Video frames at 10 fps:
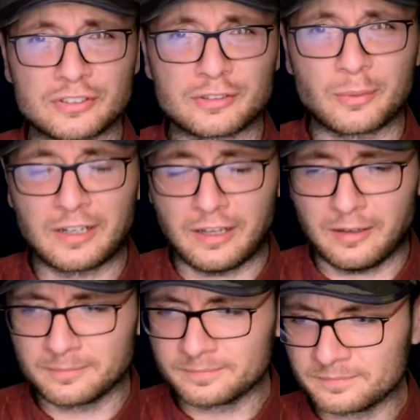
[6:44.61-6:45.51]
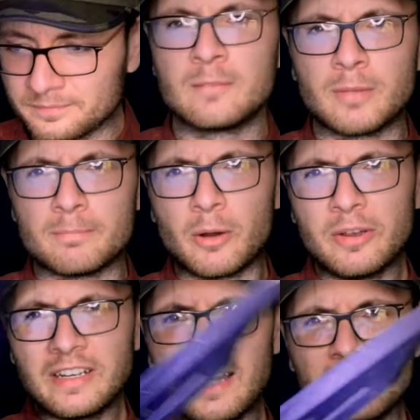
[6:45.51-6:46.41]
and whatnot. But Bowie
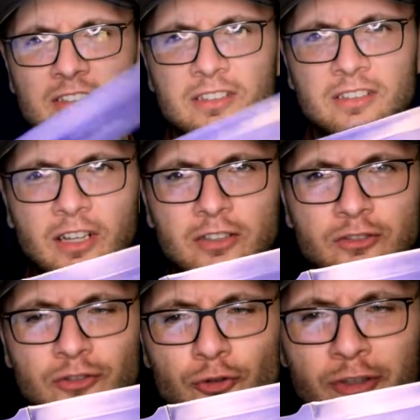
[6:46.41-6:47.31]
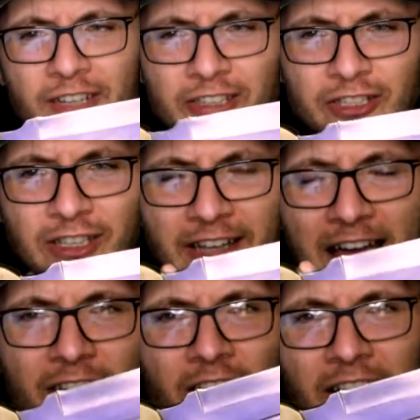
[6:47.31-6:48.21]
knives traditionally
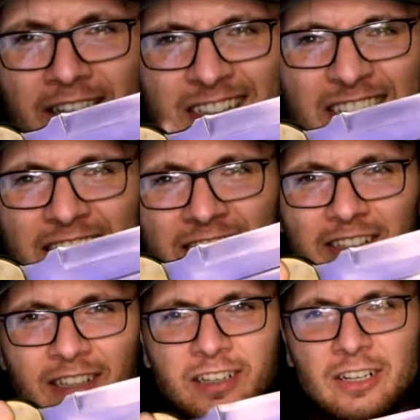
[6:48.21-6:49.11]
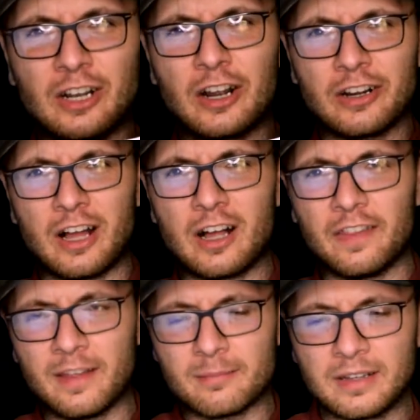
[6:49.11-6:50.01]
have like a disc guard on
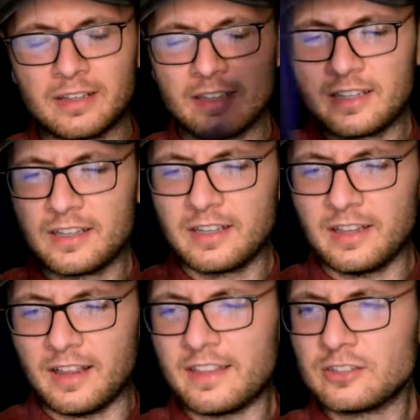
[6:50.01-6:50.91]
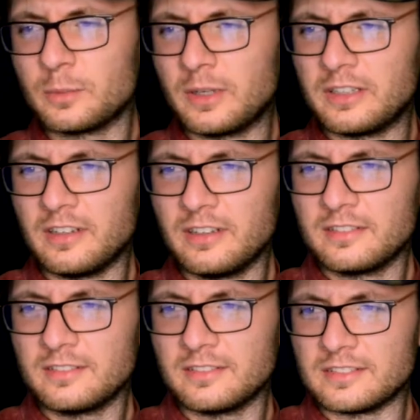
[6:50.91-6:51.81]
them. This one
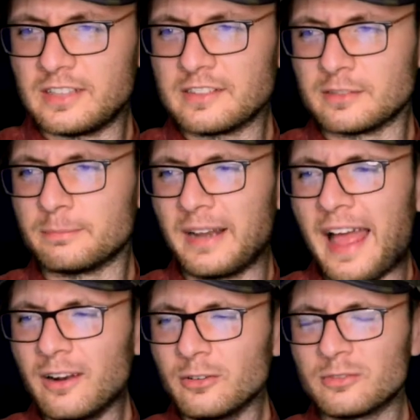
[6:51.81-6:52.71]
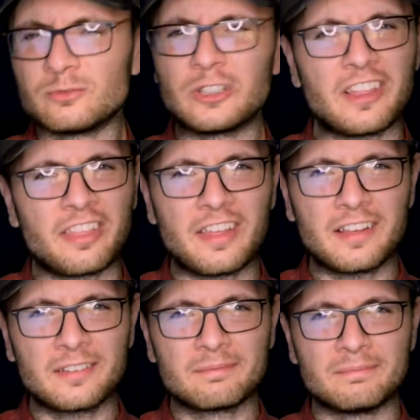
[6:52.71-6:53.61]
doesn't, but I don't really think